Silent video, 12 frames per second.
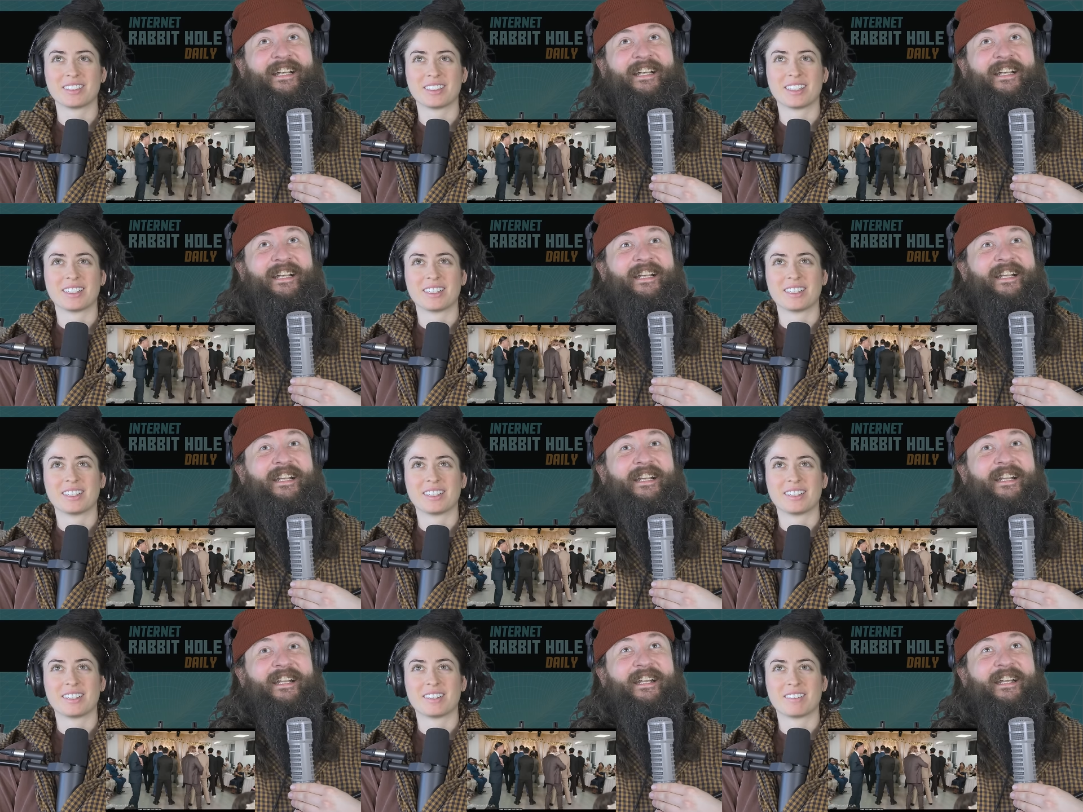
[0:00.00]

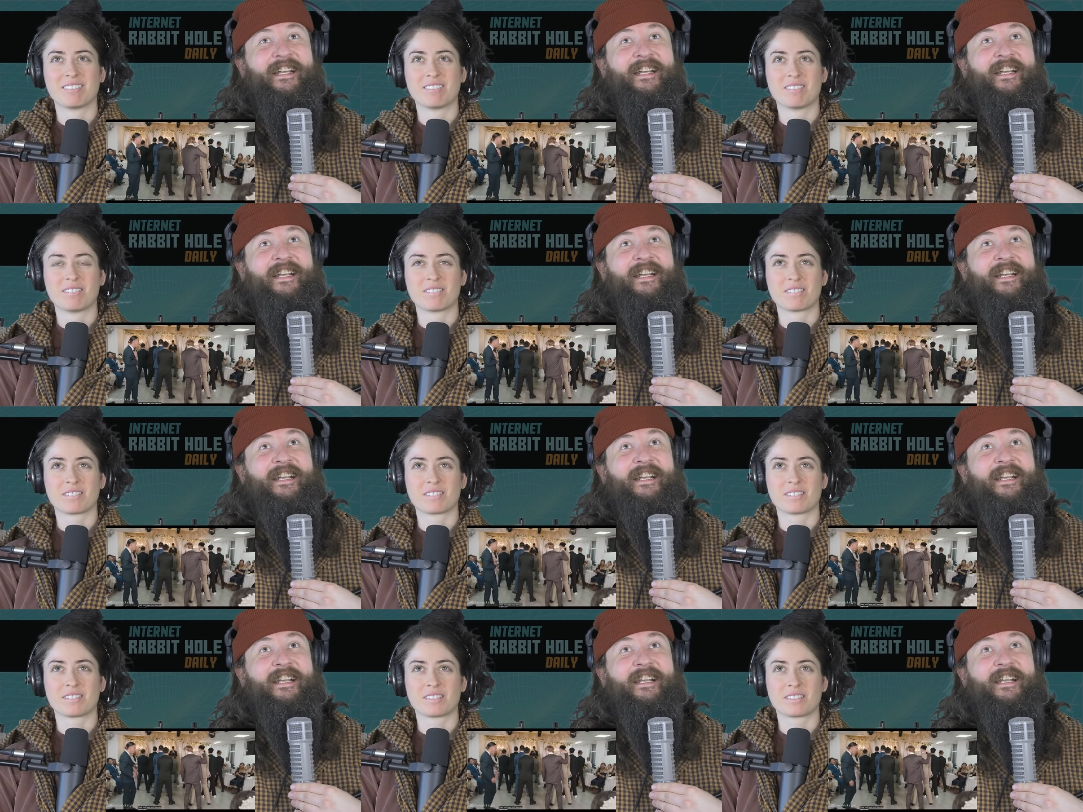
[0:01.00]

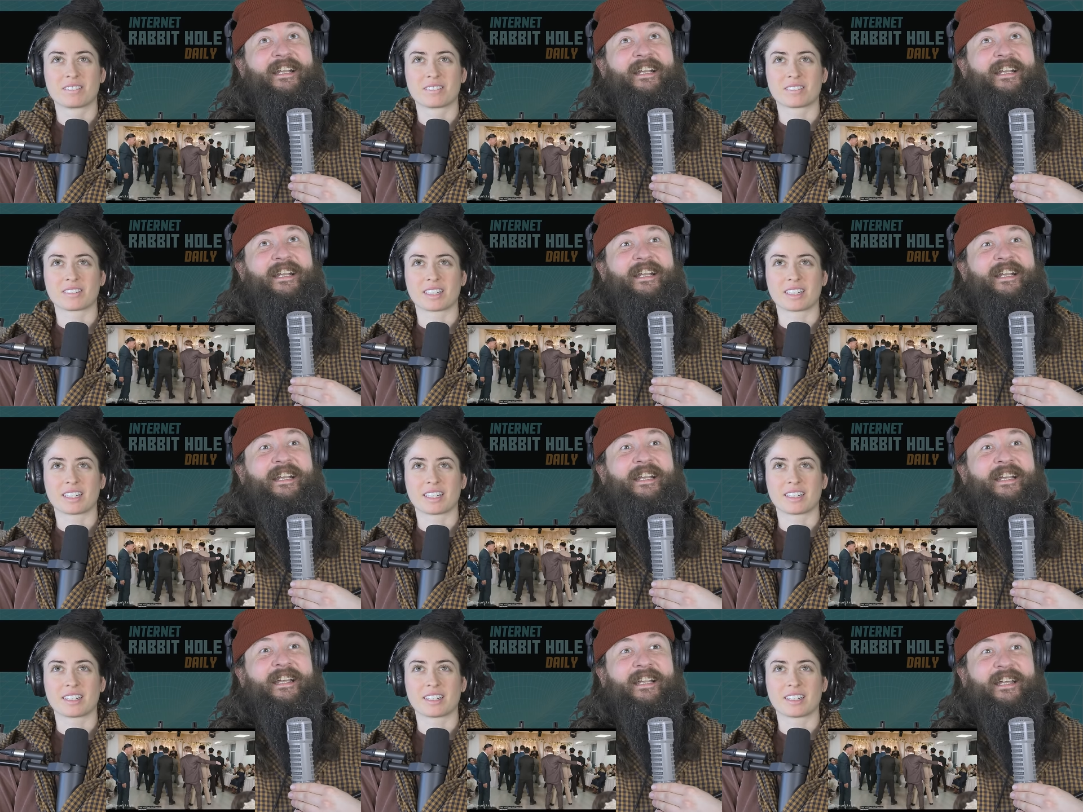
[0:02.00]

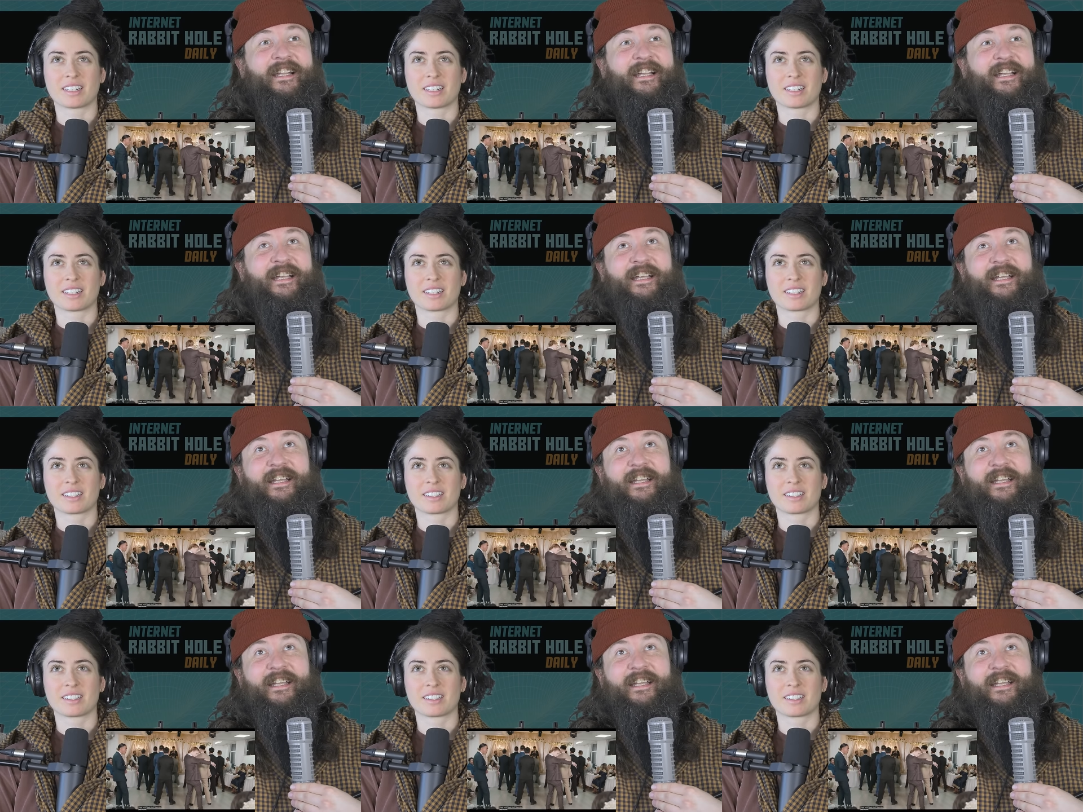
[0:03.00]
No one is speaking in this clip.